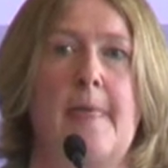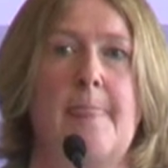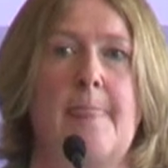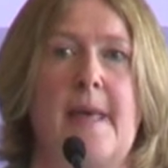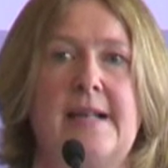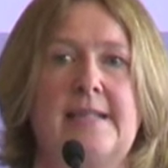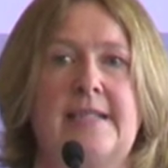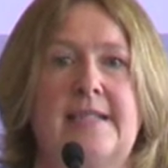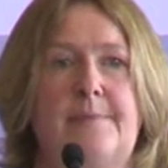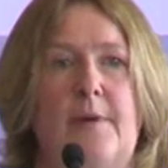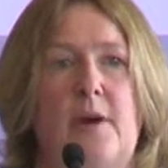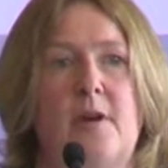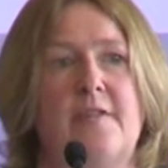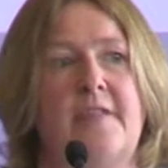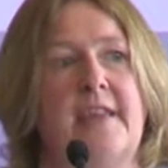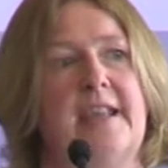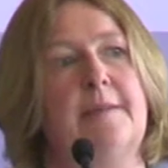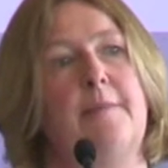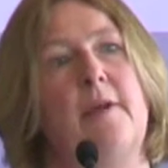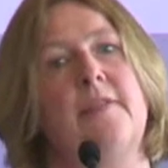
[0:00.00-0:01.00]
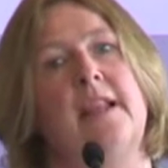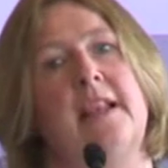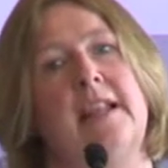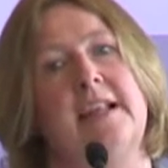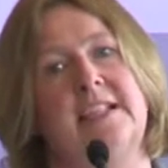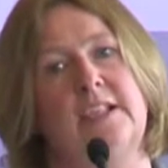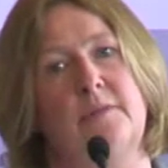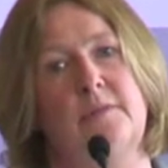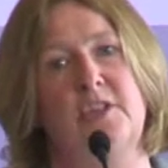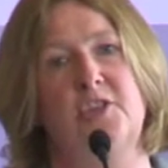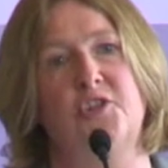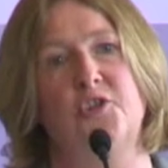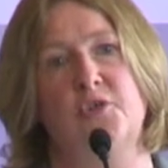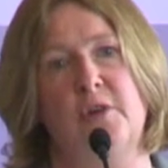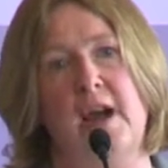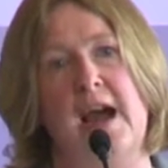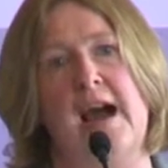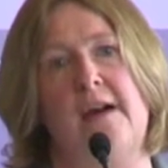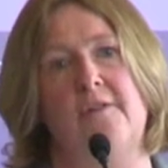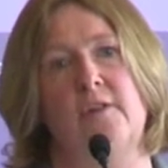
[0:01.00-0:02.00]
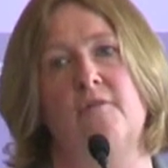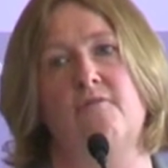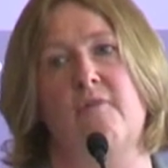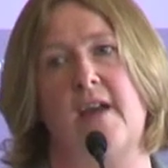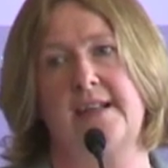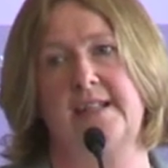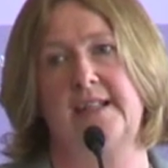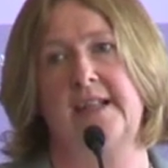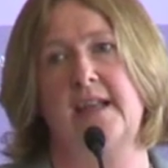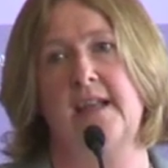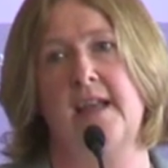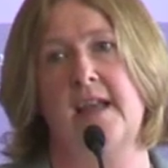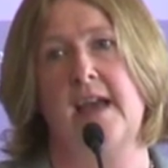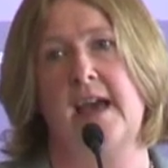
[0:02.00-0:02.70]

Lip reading: that's about thinking about the links that we do have already